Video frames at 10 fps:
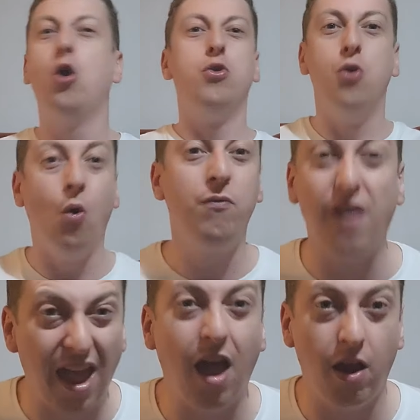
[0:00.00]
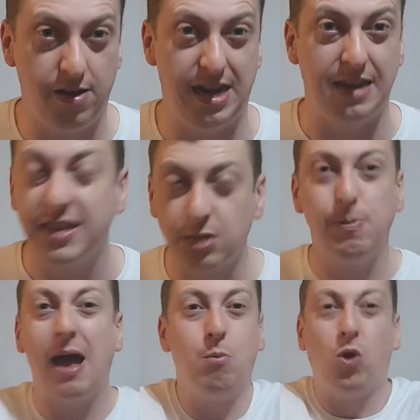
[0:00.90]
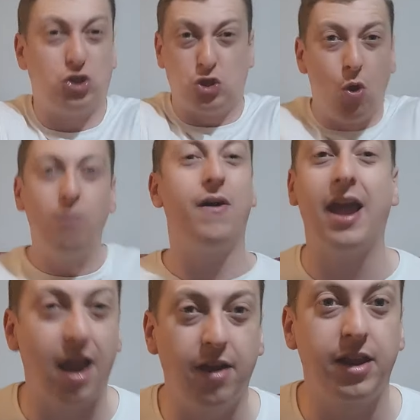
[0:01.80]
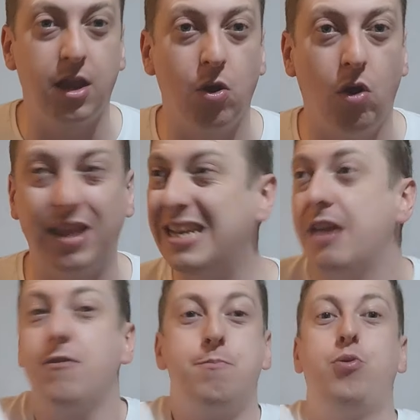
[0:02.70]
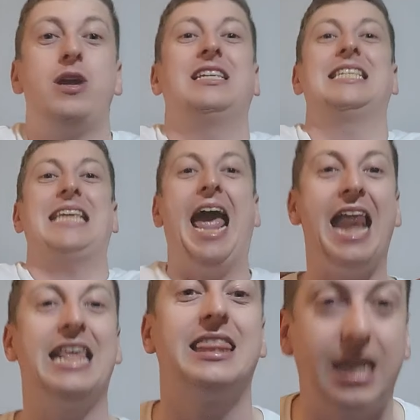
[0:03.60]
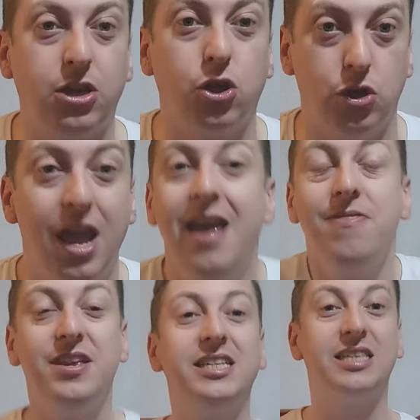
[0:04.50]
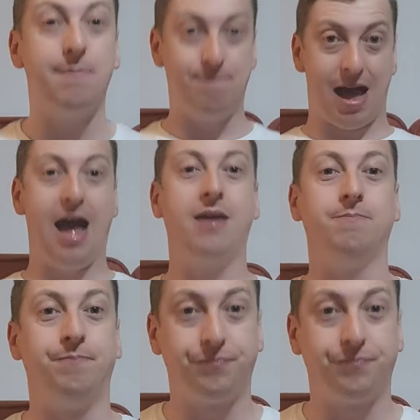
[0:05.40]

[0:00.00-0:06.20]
No variety. This man wants no variety at all. He never praises anything good. This is a man